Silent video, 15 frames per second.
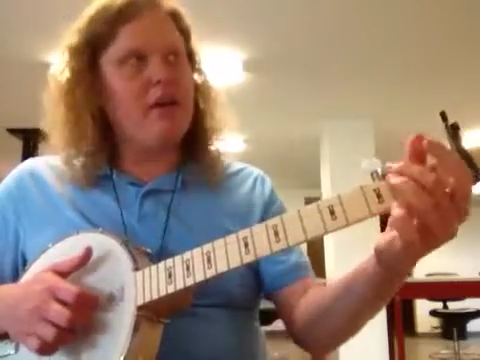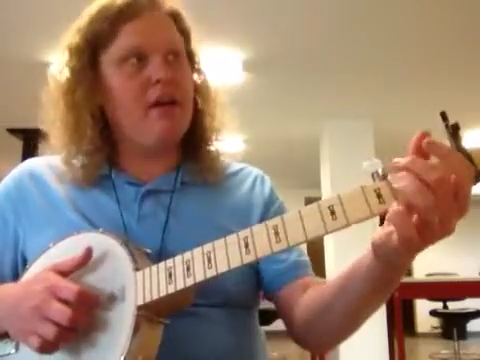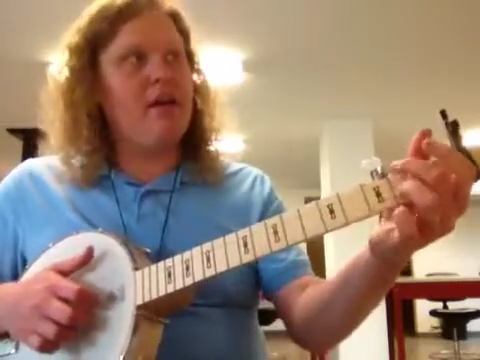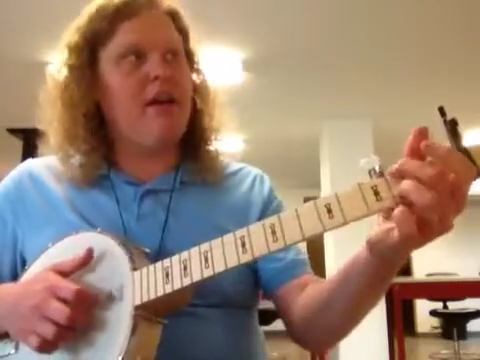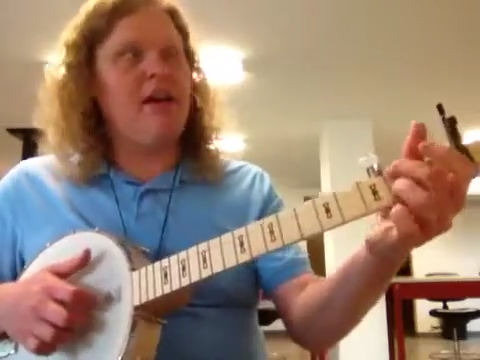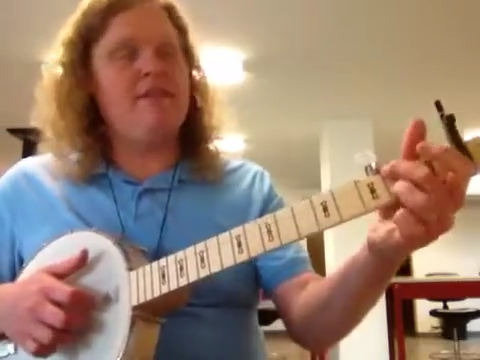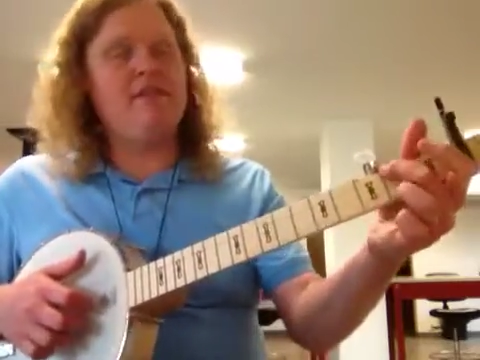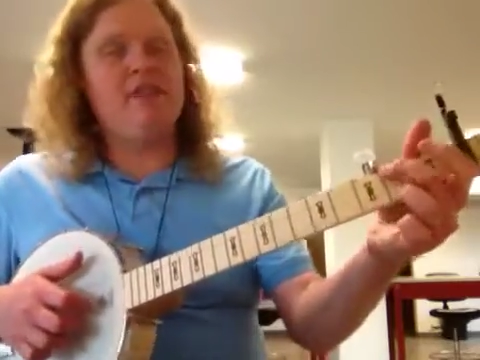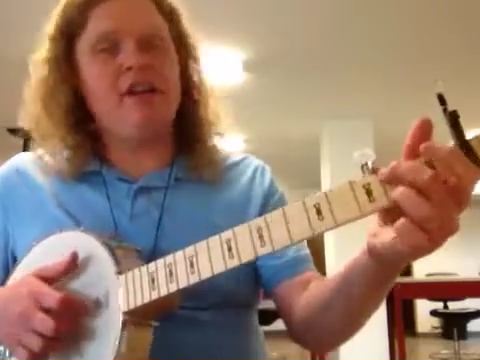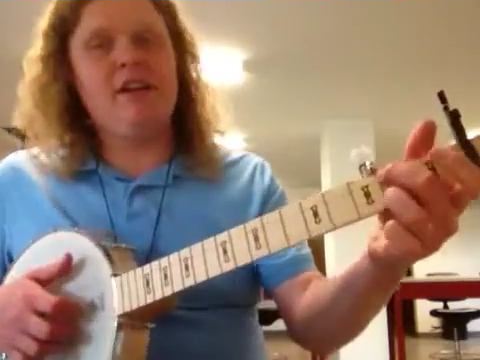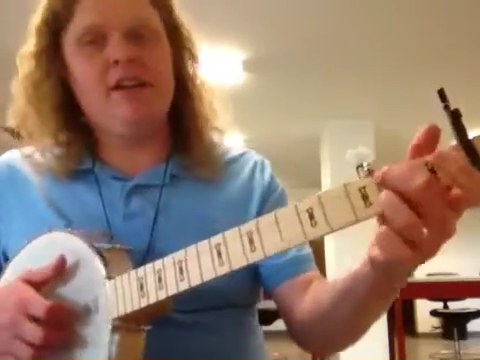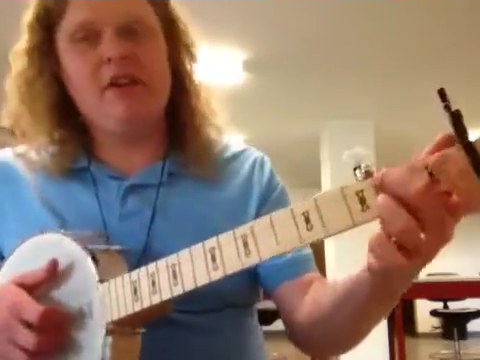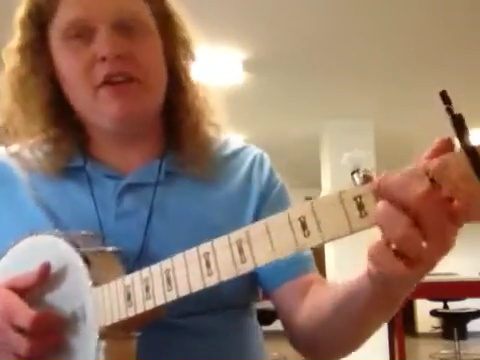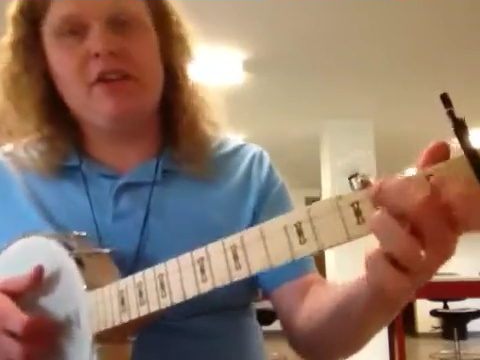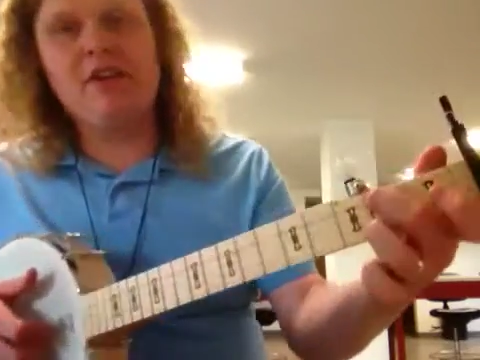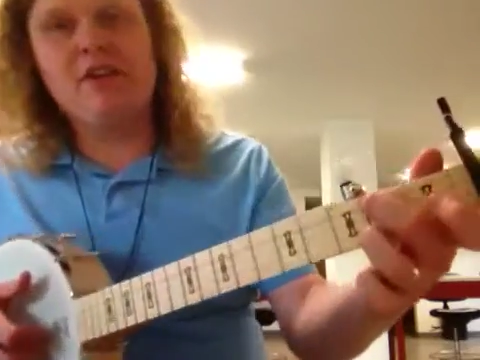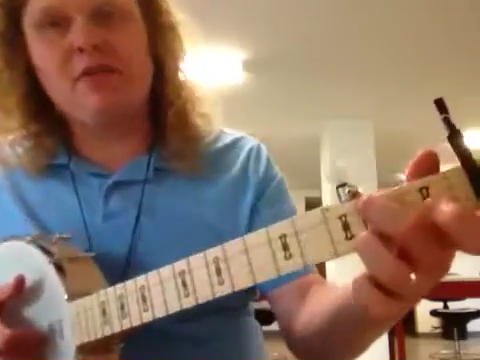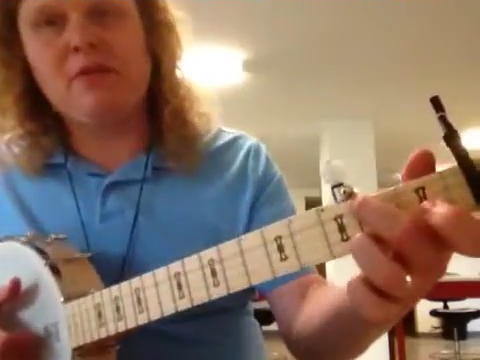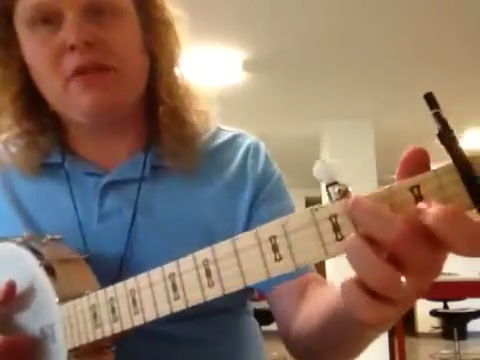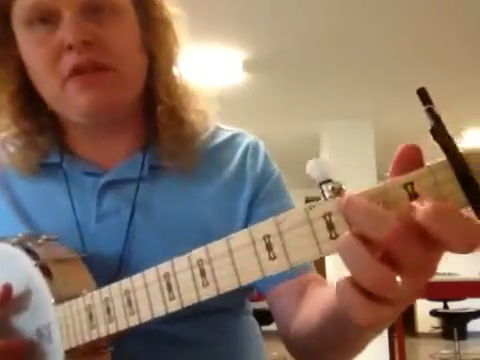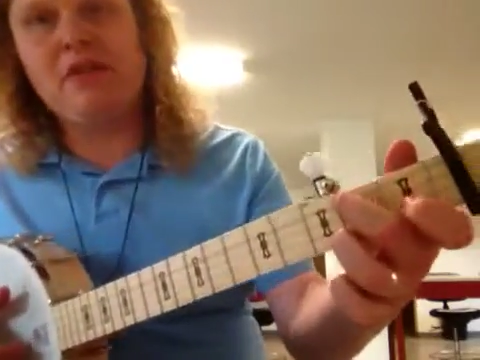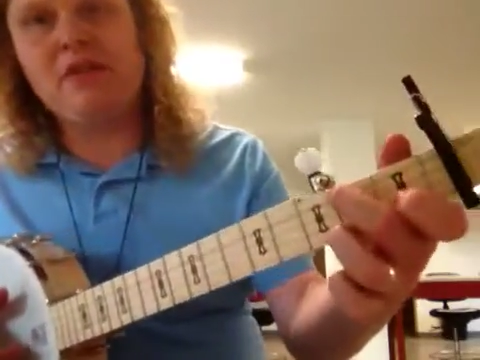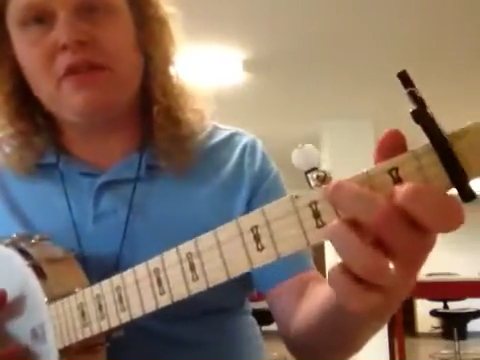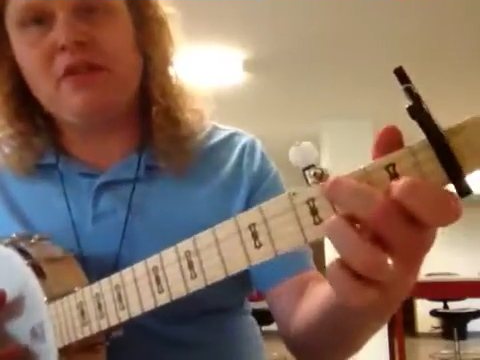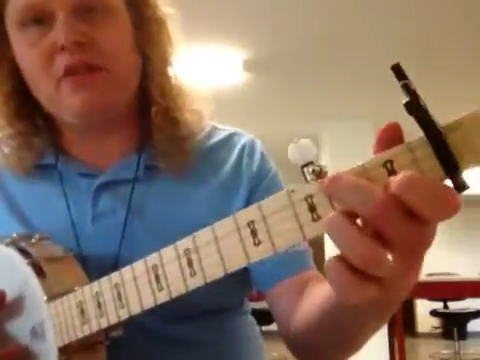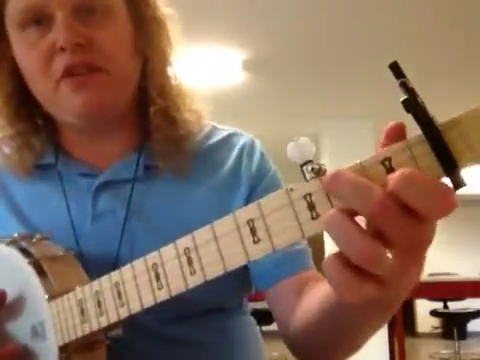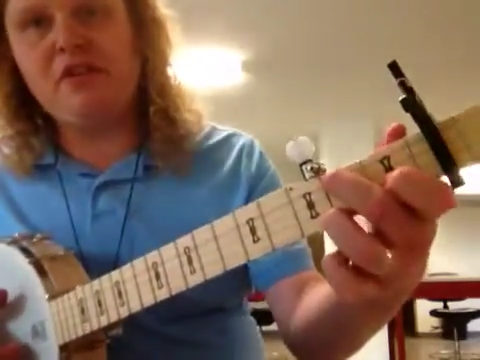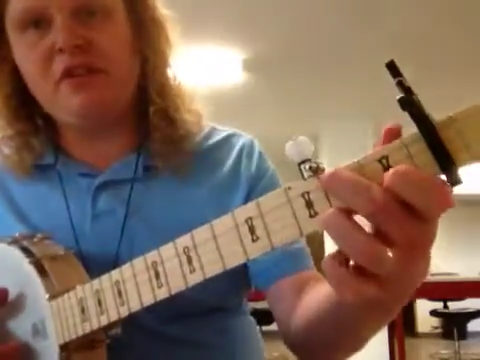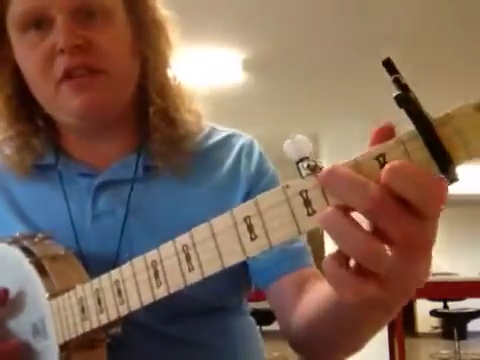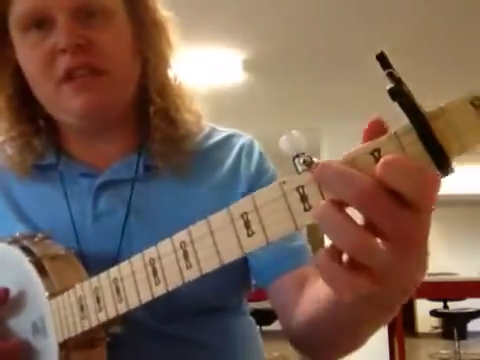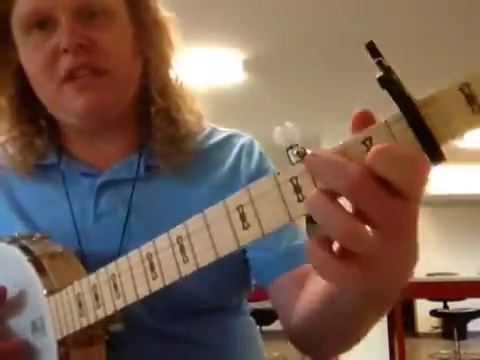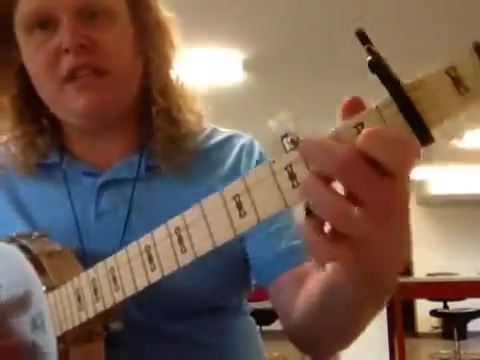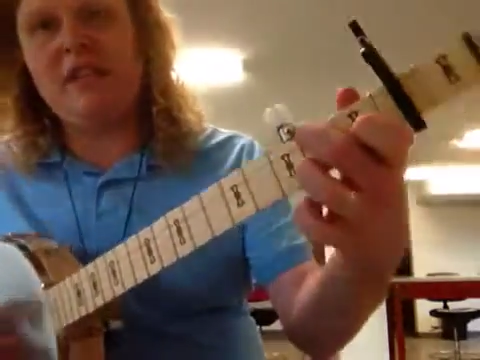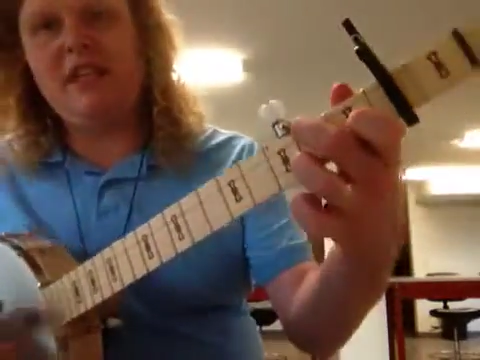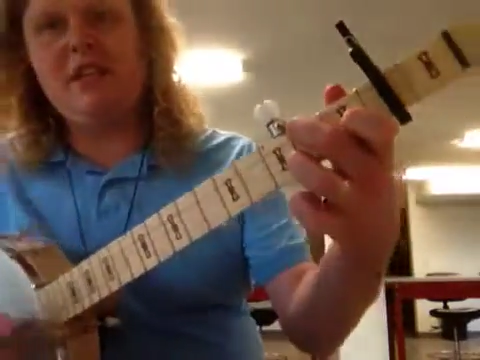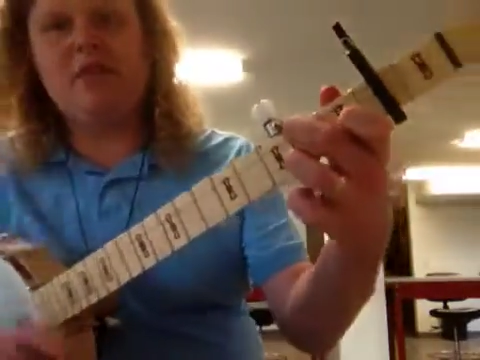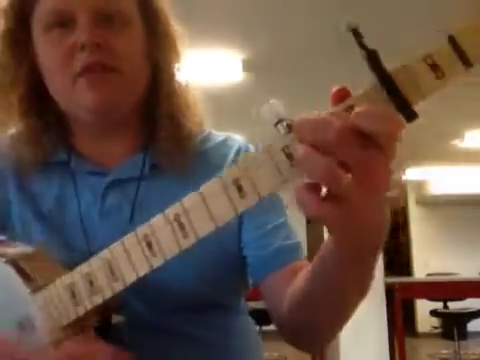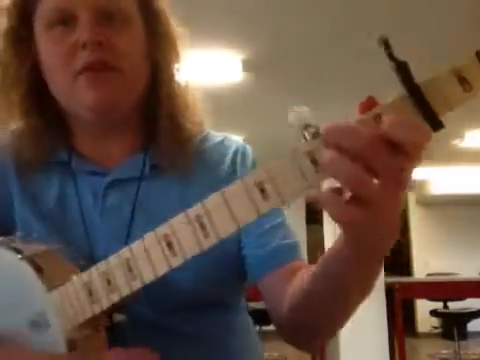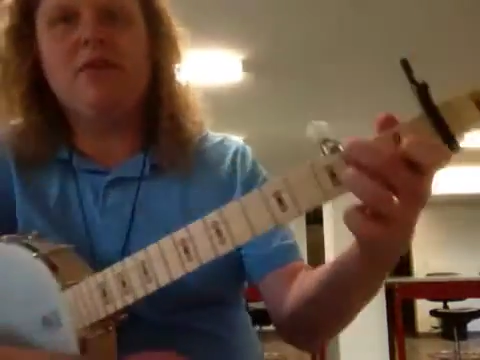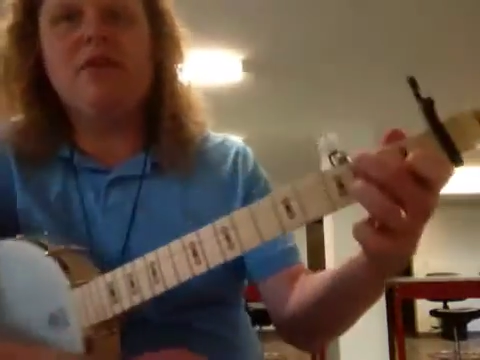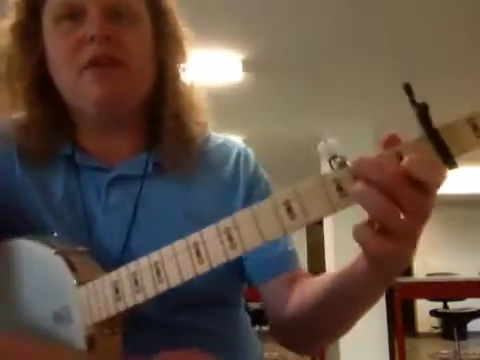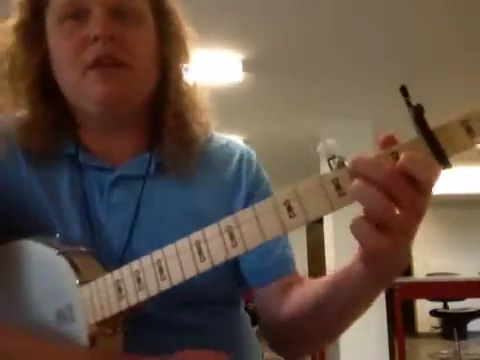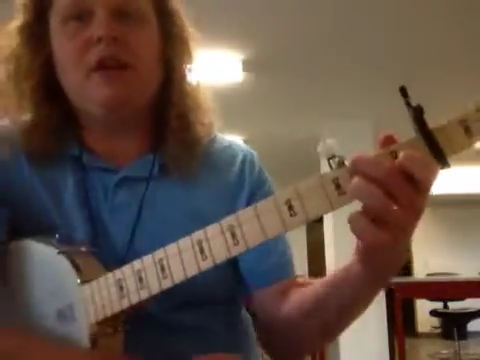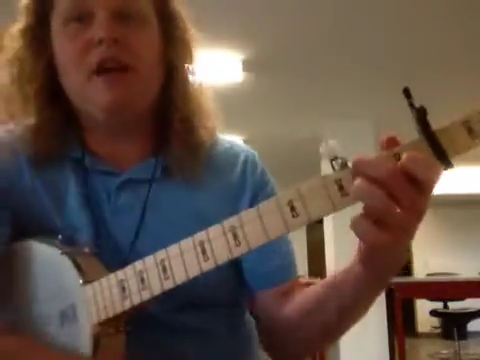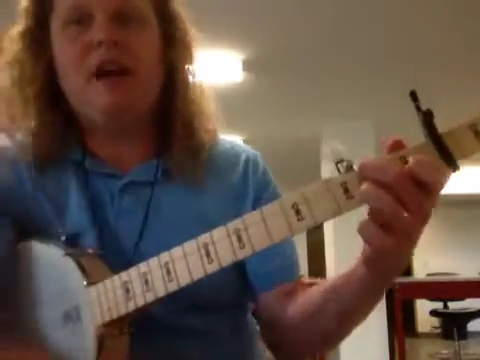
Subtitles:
And after that, you're going to switch over to your D chord.